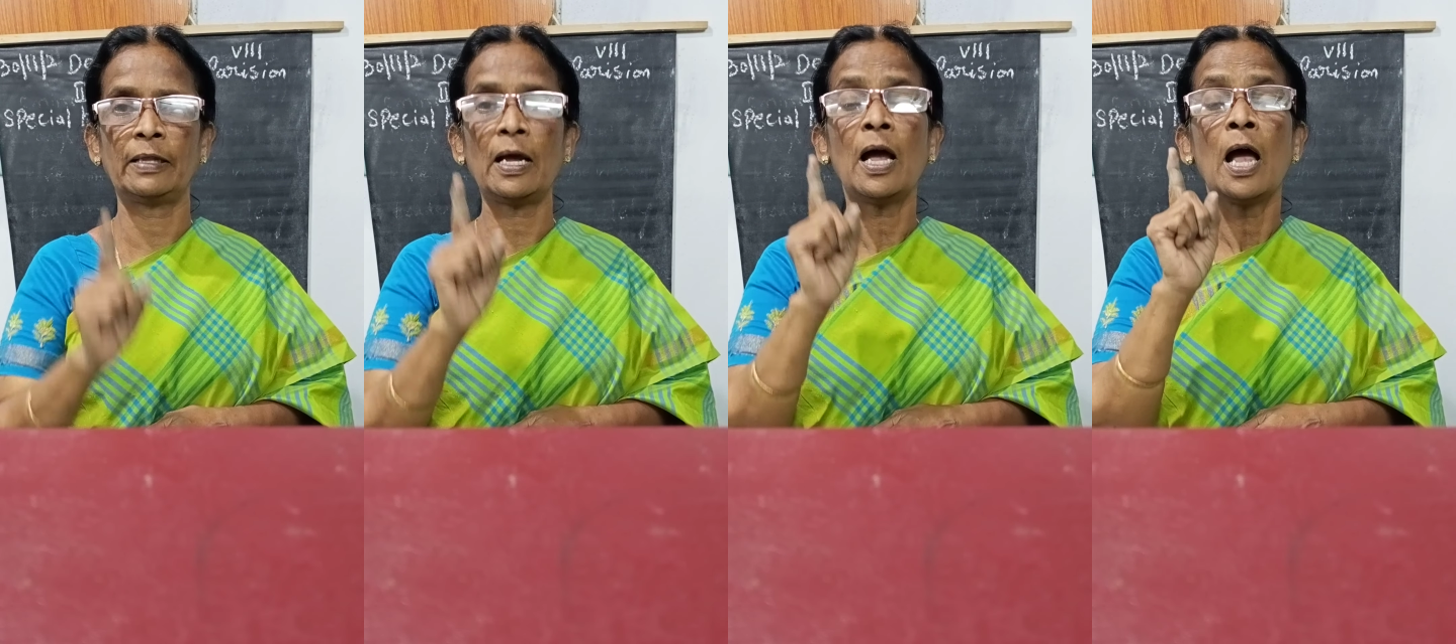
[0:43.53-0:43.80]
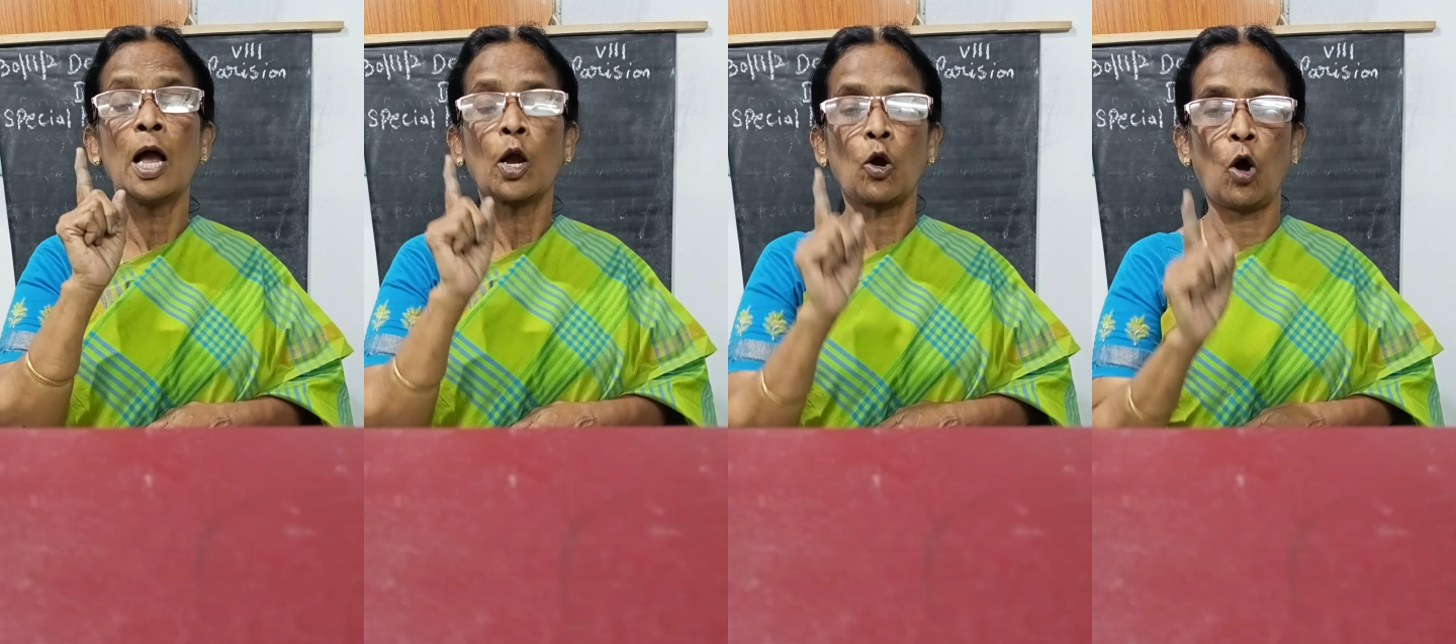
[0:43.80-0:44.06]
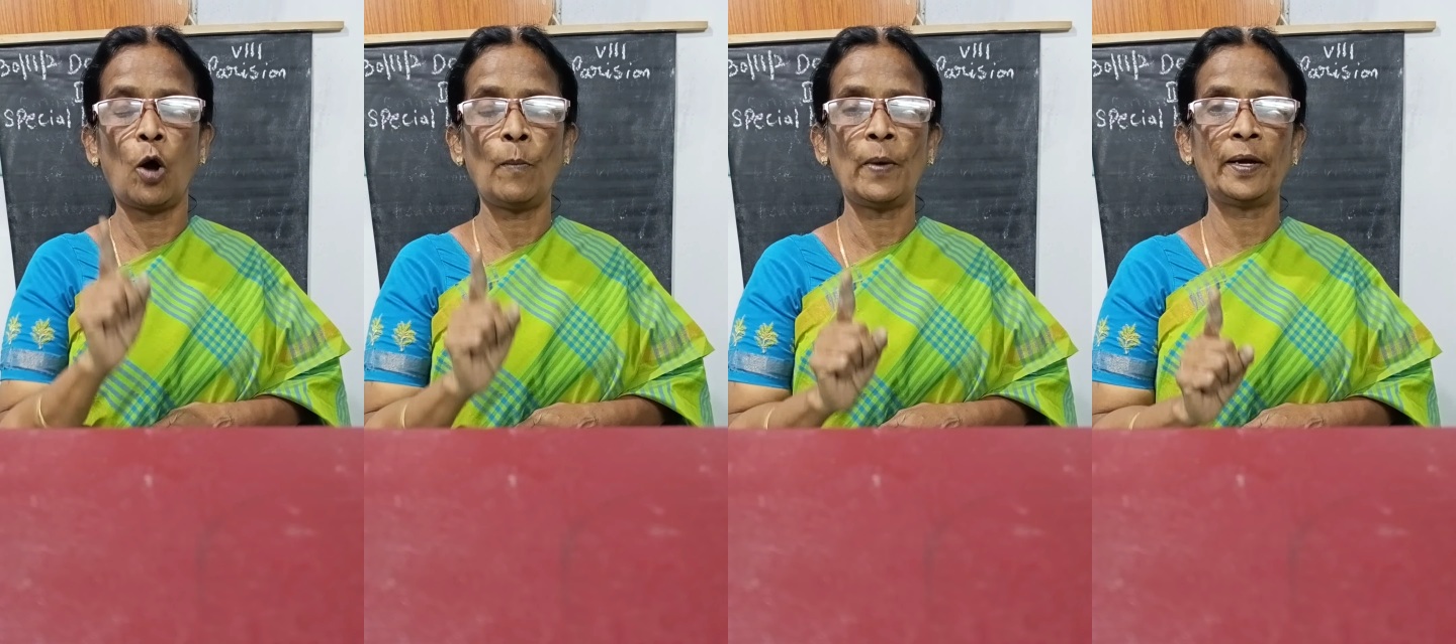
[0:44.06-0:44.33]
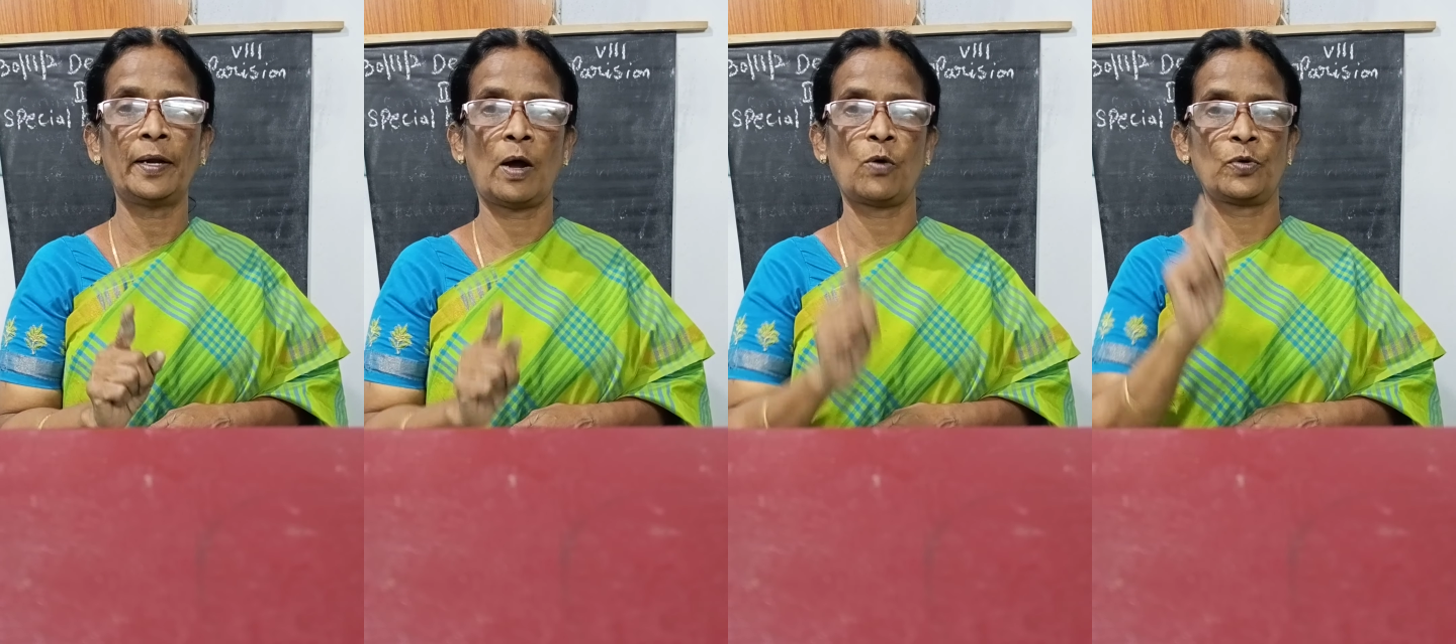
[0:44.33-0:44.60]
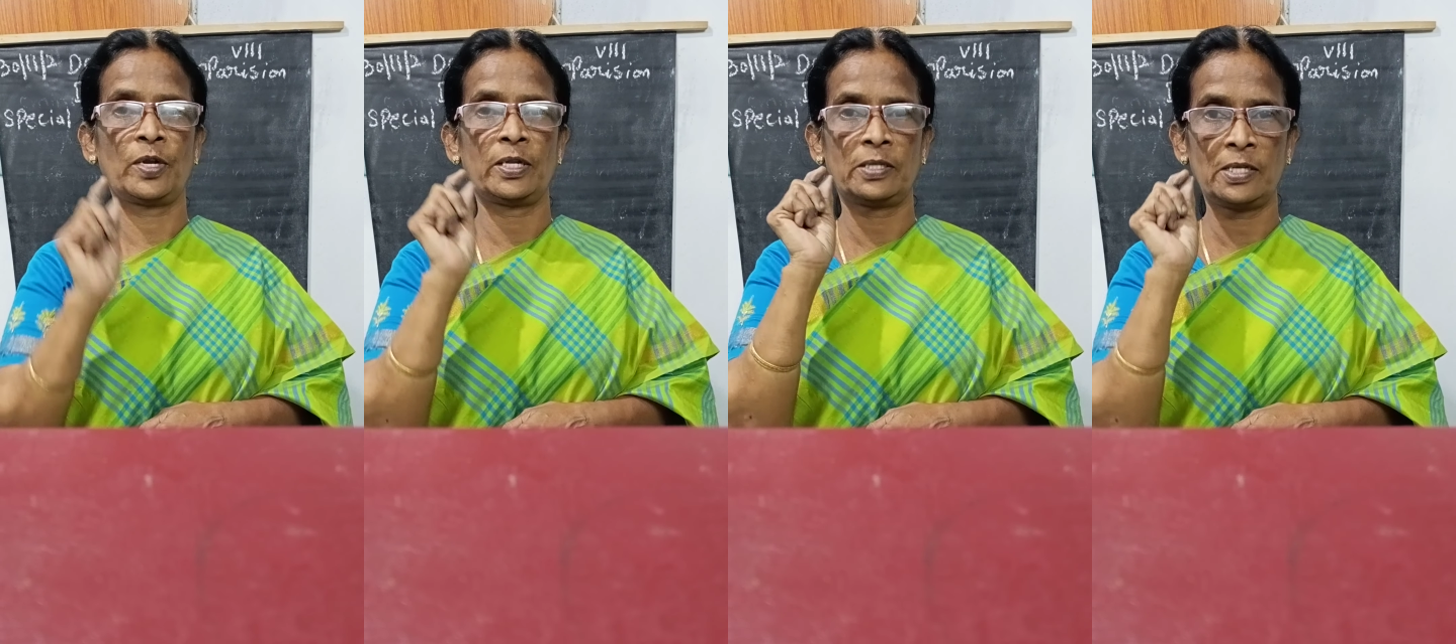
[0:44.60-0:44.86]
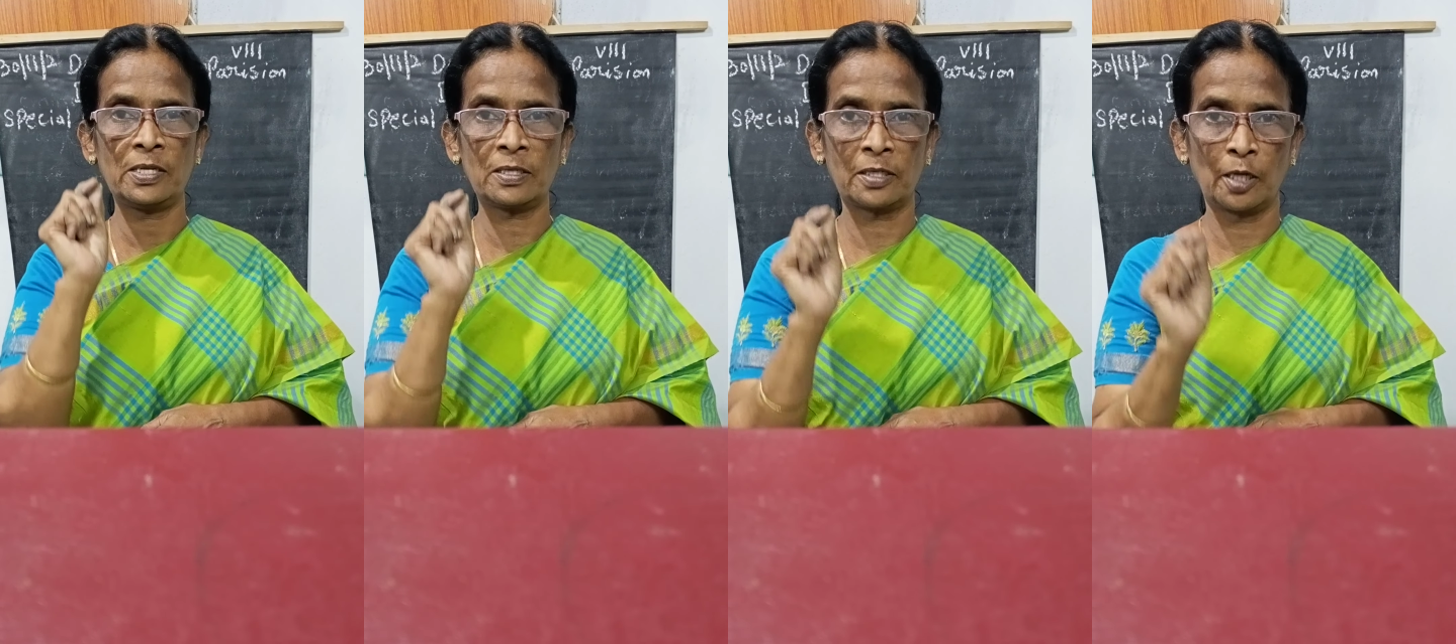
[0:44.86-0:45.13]
The common noun
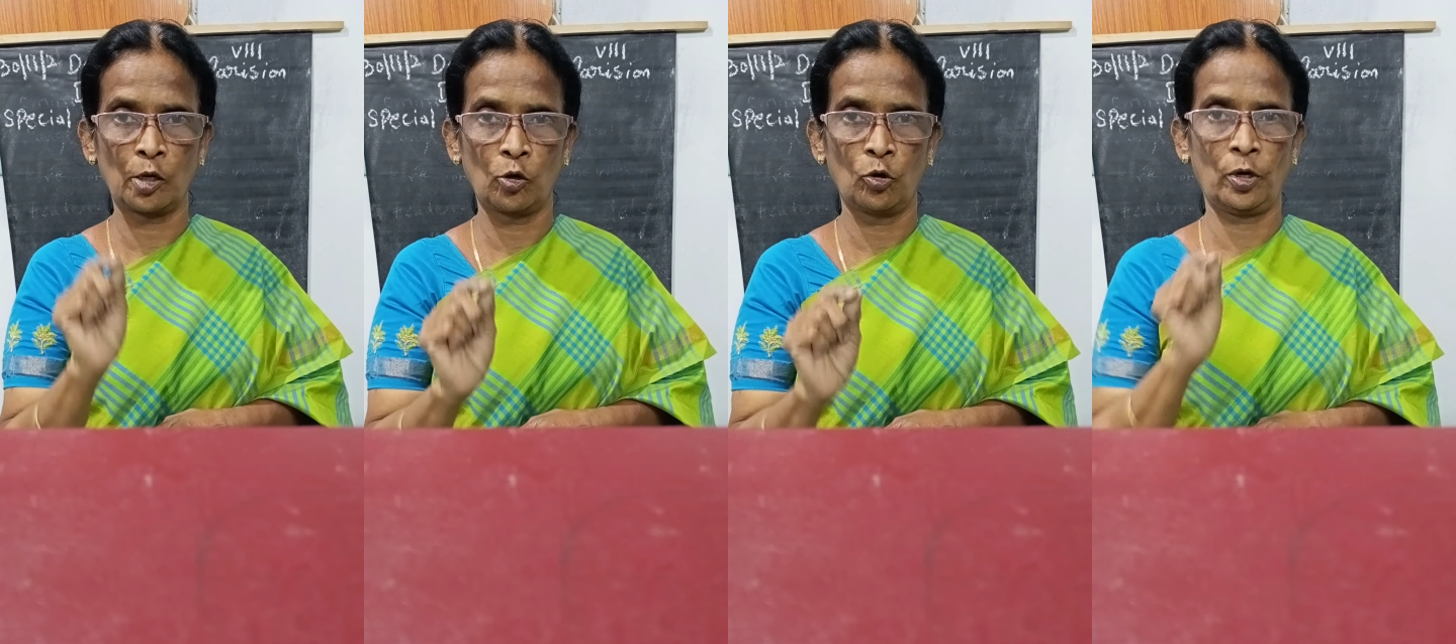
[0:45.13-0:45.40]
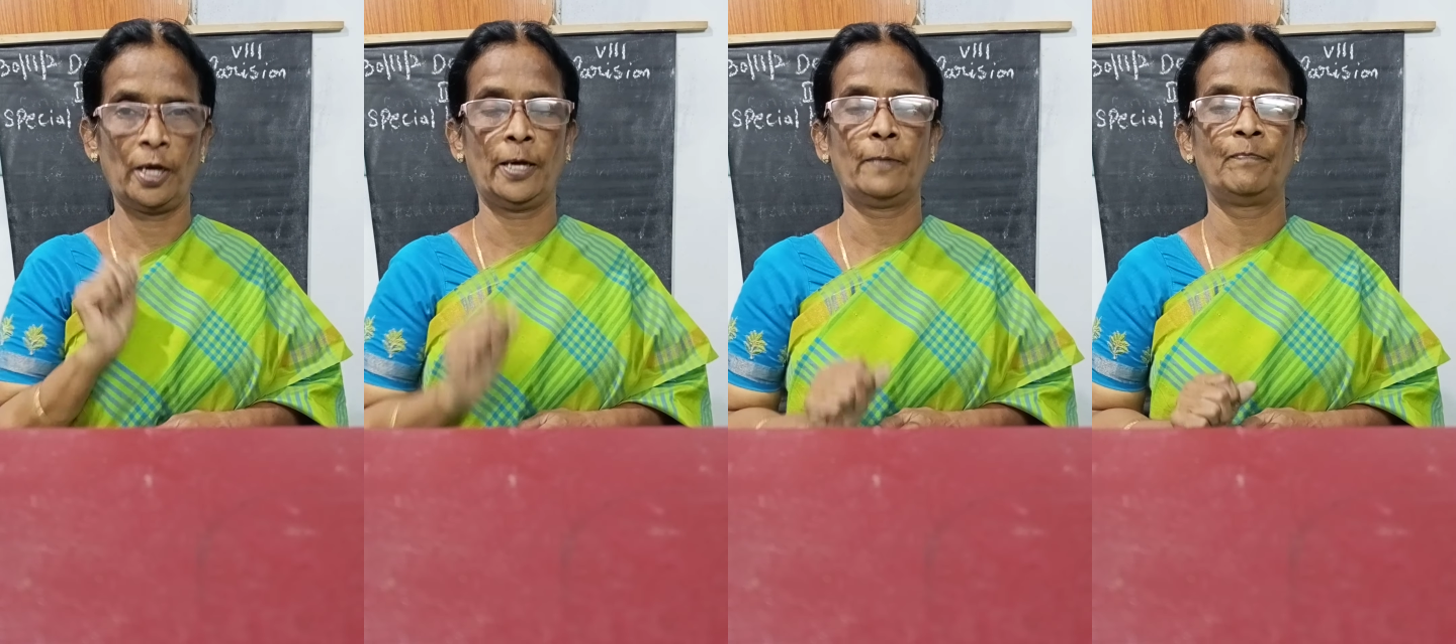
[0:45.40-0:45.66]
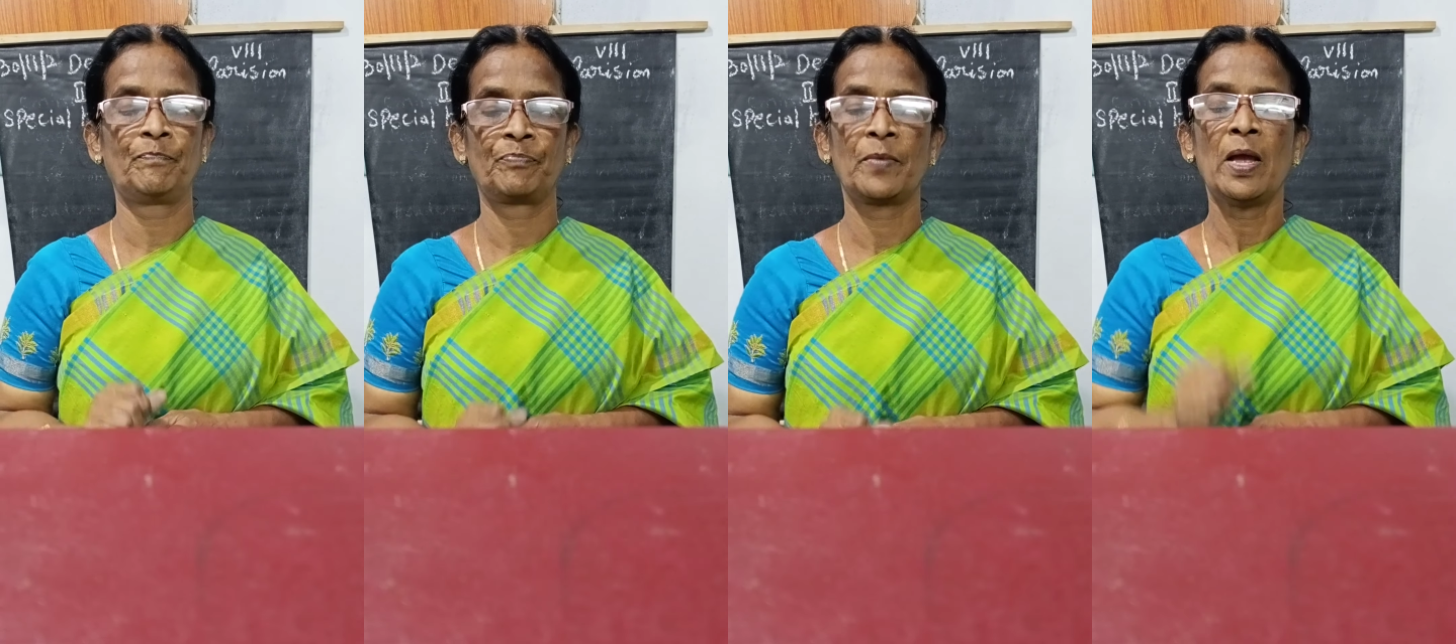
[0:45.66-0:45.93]
is in singular.